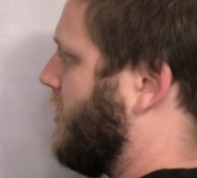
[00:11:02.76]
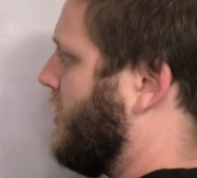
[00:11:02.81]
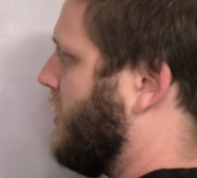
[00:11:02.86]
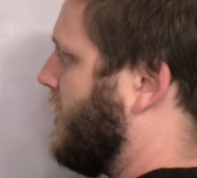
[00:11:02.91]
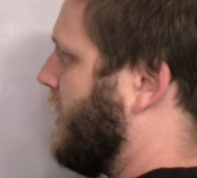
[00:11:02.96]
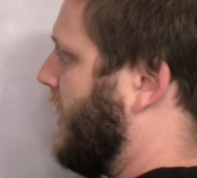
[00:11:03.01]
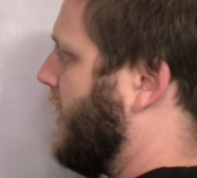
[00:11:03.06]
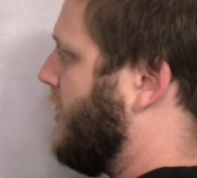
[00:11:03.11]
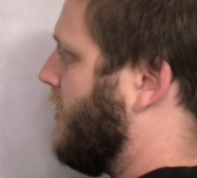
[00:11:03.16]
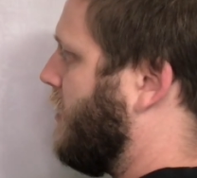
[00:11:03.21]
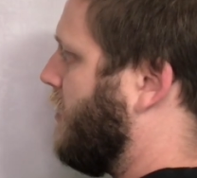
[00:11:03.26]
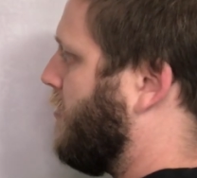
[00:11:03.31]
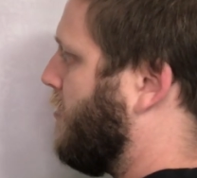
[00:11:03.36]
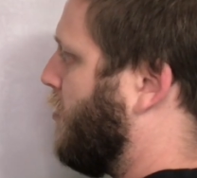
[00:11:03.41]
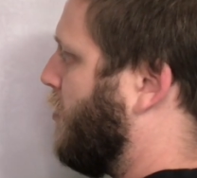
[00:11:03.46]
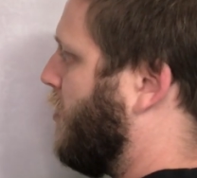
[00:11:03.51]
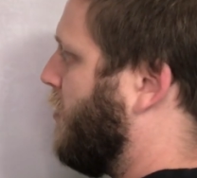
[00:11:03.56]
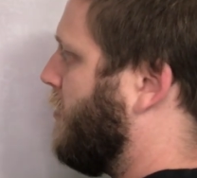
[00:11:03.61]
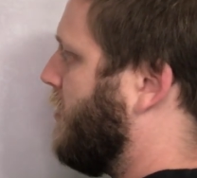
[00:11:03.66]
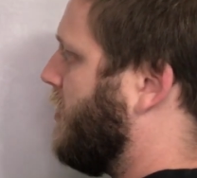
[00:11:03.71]
state
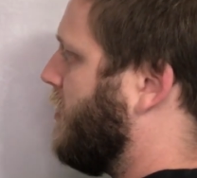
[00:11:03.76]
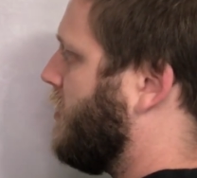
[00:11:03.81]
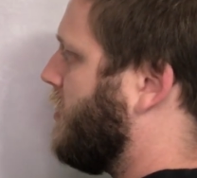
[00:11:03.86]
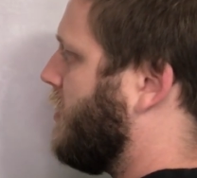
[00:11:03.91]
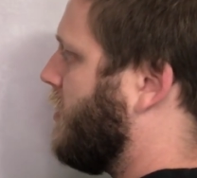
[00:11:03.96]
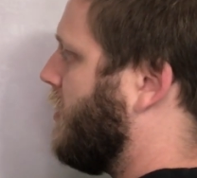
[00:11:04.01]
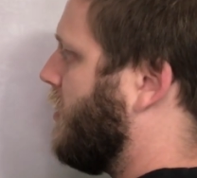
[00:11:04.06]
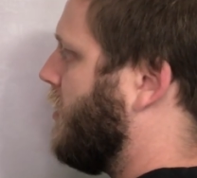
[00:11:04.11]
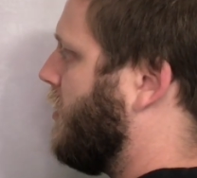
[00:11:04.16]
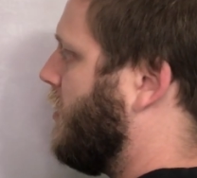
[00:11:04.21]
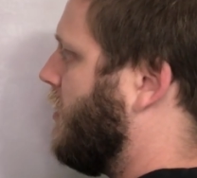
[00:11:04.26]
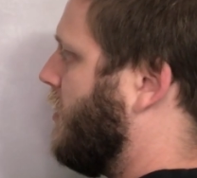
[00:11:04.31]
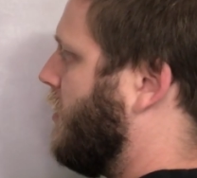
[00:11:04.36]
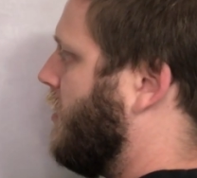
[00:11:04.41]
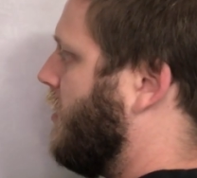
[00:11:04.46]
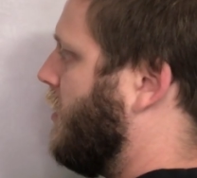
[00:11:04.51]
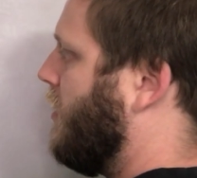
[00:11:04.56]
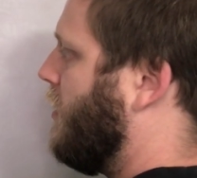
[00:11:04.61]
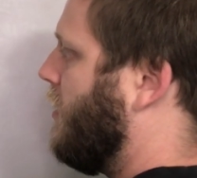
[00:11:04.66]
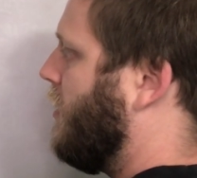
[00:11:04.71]
unemployment
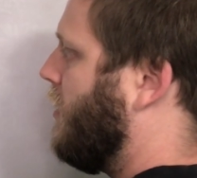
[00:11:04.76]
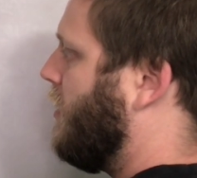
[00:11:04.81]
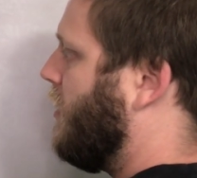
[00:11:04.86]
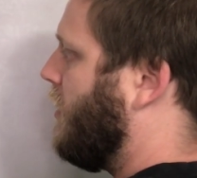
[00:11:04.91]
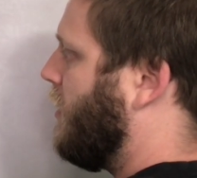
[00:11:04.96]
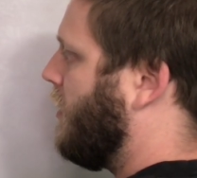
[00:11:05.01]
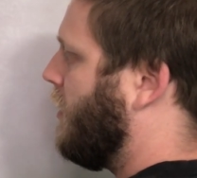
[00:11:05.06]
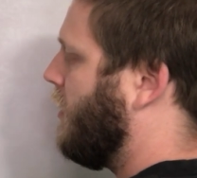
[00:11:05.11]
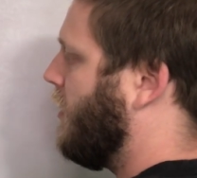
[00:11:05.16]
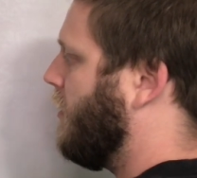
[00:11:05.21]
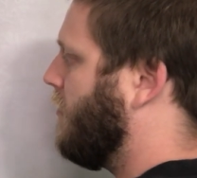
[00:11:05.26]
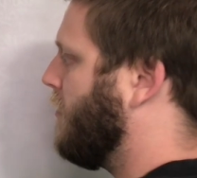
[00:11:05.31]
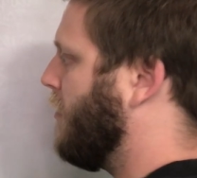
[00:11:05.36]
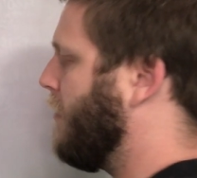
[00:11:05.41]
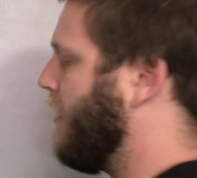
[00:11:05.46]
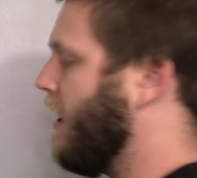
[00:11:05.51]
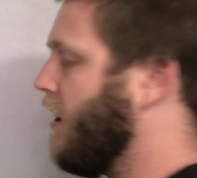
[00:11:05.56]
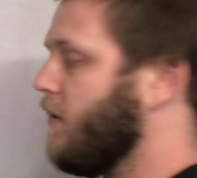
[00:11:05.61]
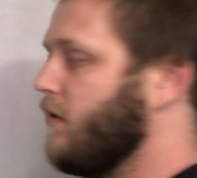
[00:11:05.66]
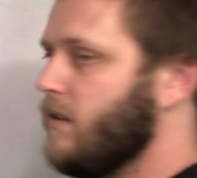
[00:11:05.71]

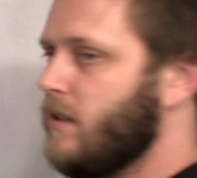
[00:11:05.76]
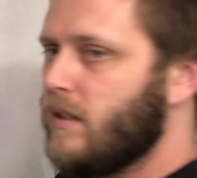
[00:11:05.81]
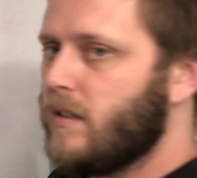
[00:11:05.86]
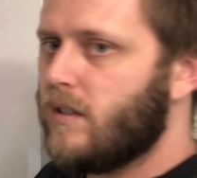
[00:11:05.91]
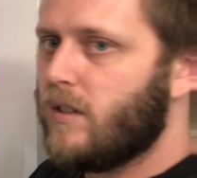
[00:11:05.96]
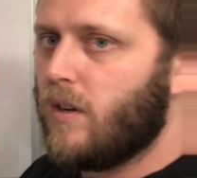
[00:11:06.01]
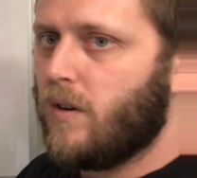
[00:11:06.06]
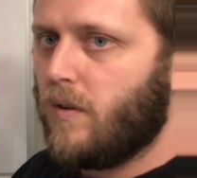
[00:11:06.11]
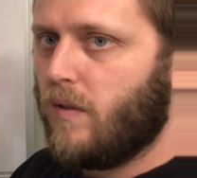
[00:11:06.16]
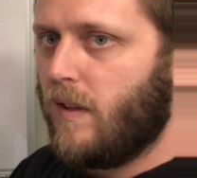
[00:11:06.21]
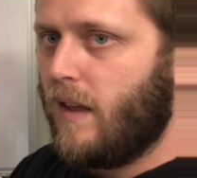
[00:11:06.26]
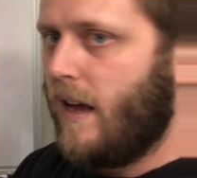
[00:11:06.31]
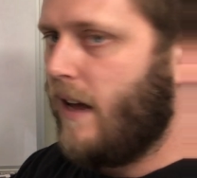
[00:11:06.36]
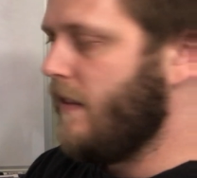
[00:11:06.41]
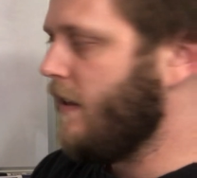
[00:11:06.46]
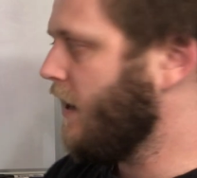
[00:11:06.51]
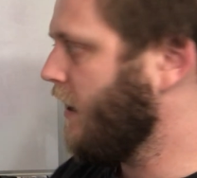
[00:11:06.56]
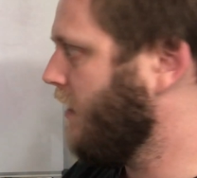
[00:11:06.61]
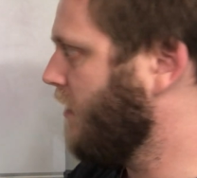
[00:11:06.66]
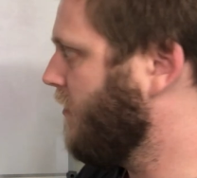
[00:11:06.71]
amount, so
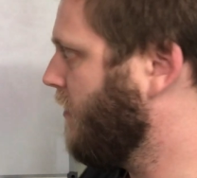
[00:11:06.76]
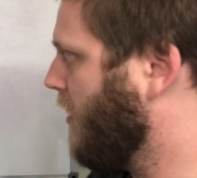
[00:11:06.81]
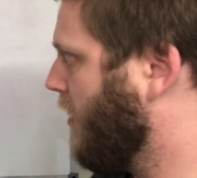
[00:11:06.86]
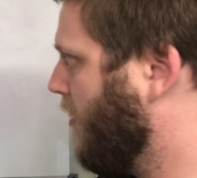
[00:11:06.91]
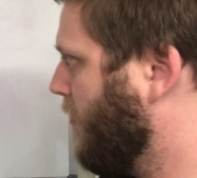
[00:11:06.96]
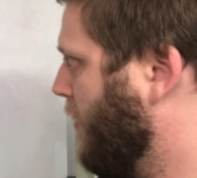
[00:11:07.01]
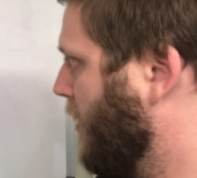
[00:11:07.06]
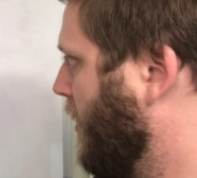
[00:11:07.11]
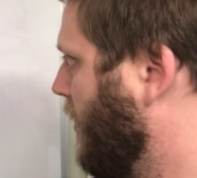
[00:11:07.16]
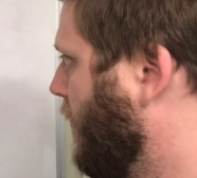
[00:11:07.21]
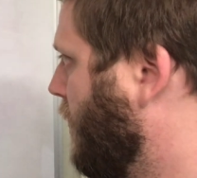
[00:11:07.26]
that could vary. But